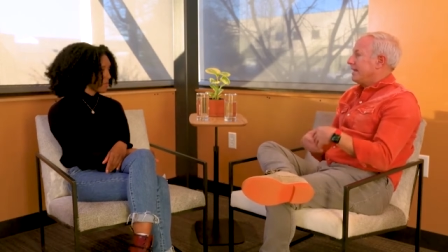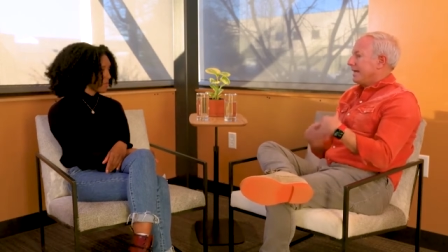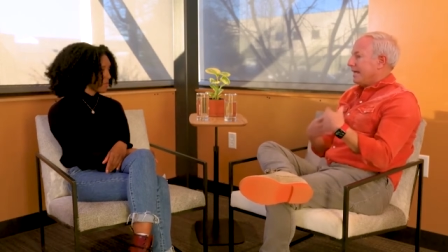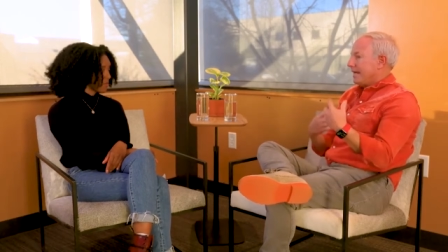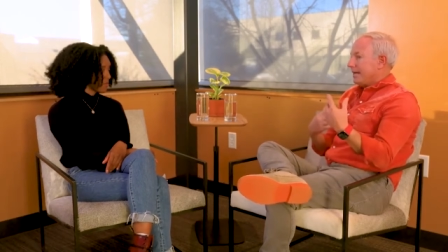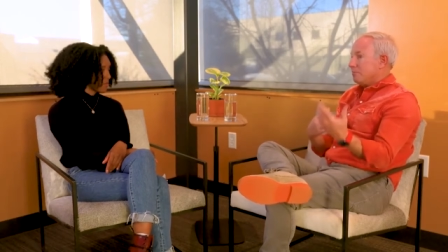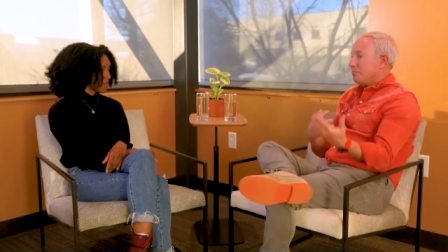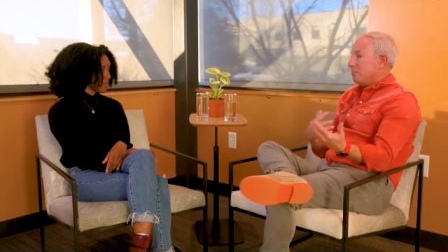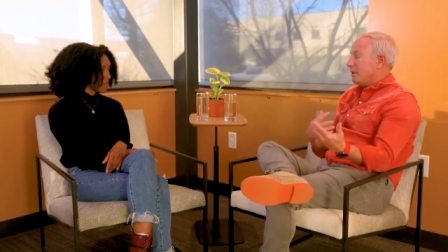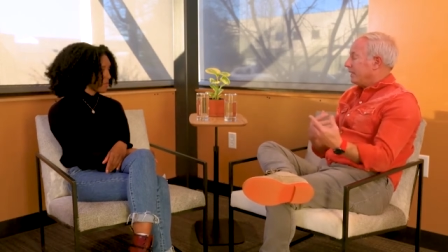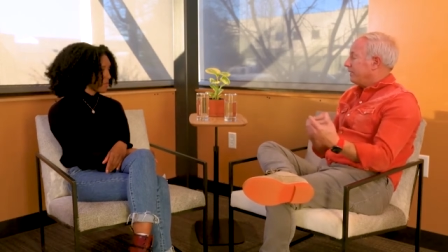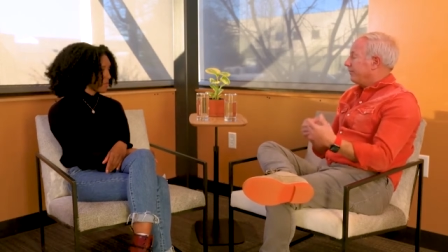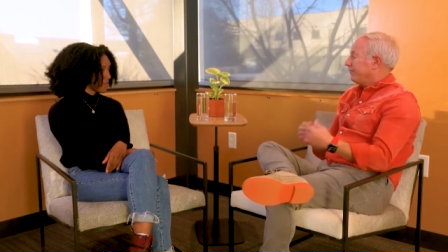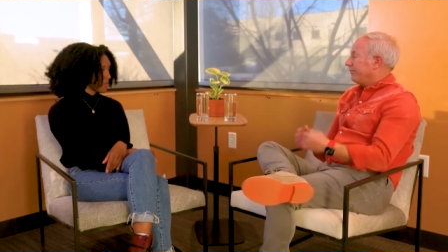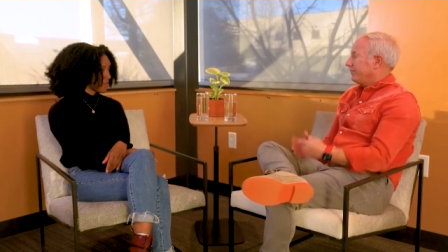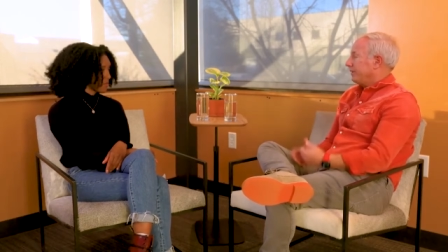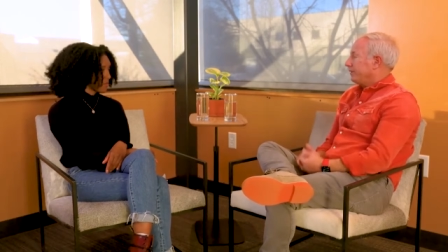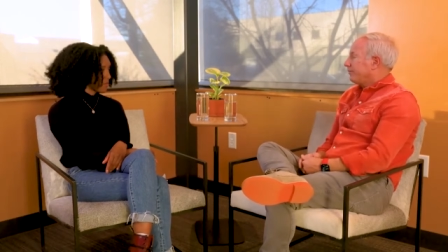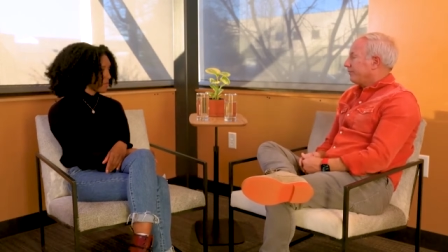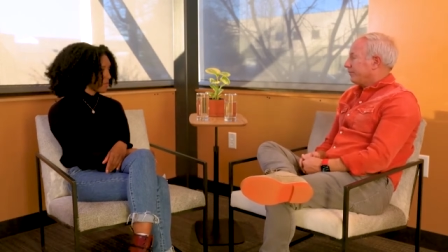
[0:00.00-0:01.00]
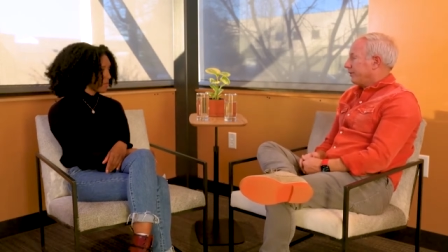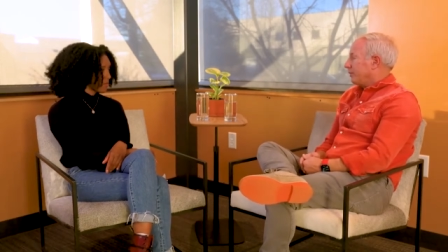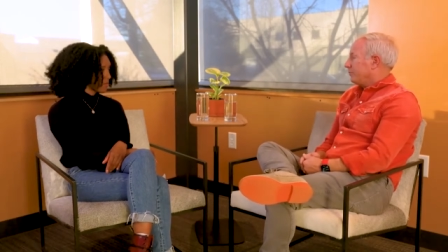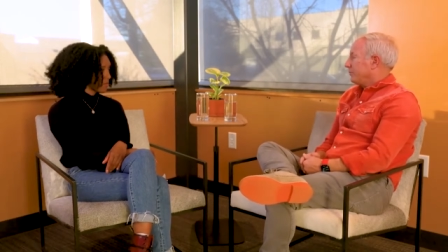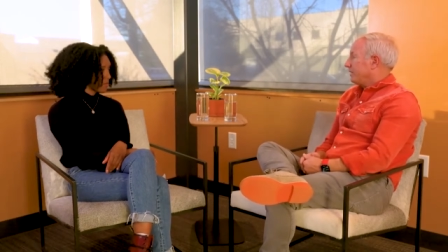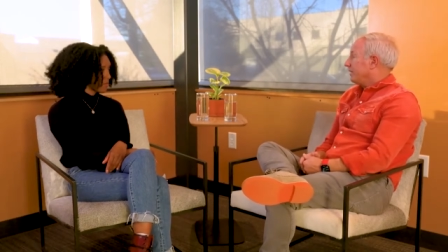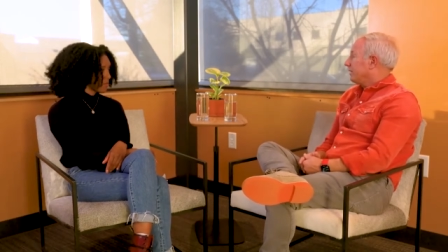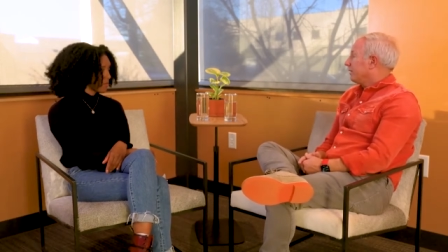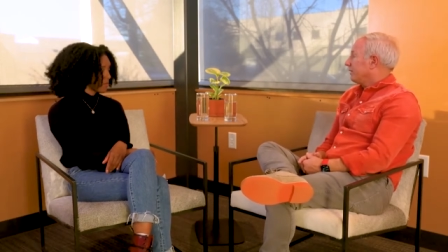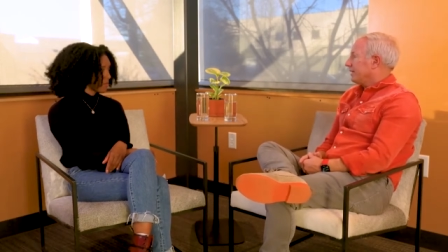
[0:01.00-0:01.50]
and benefit from
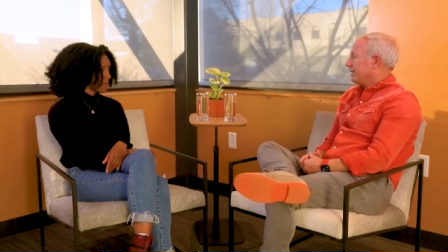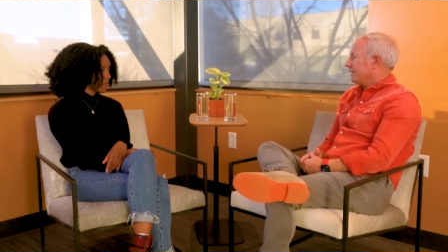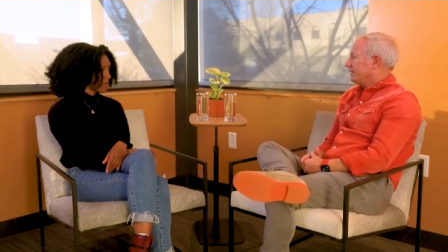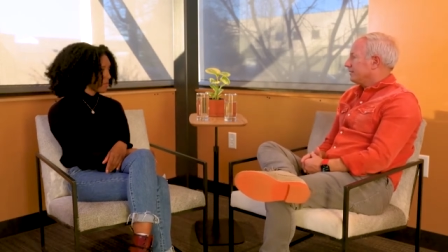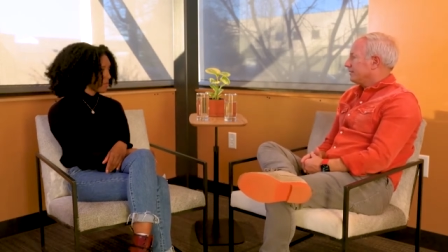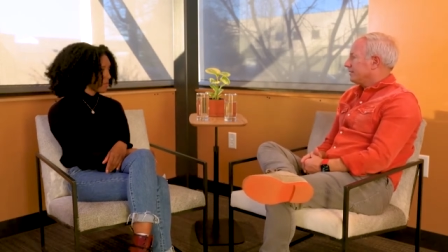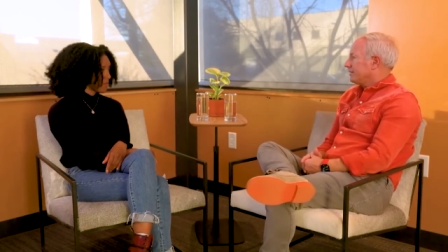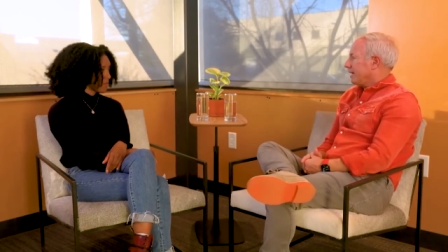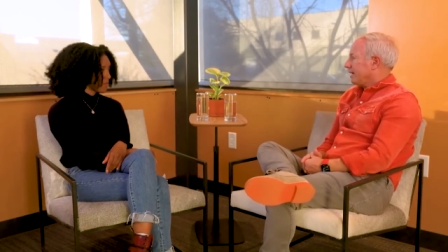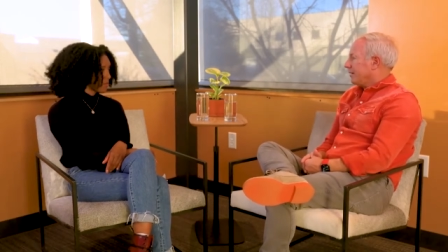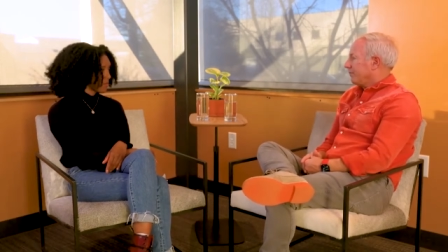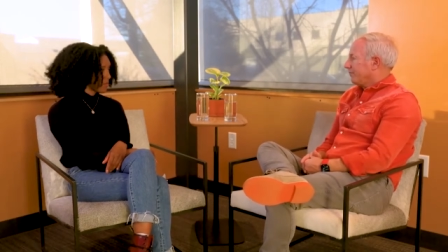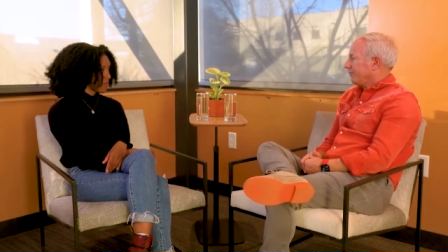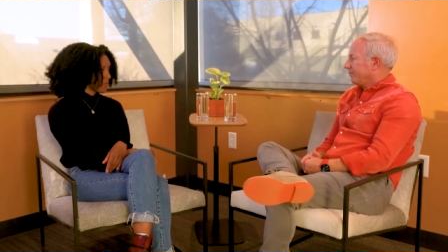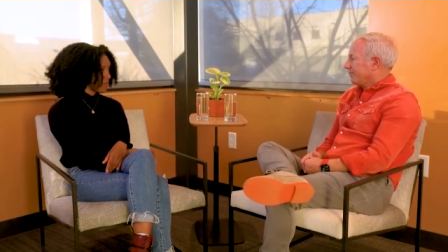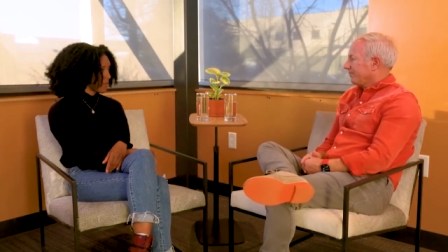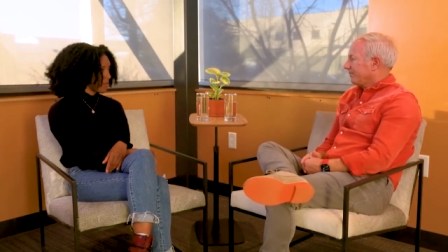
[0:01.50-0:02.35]
in their landscape.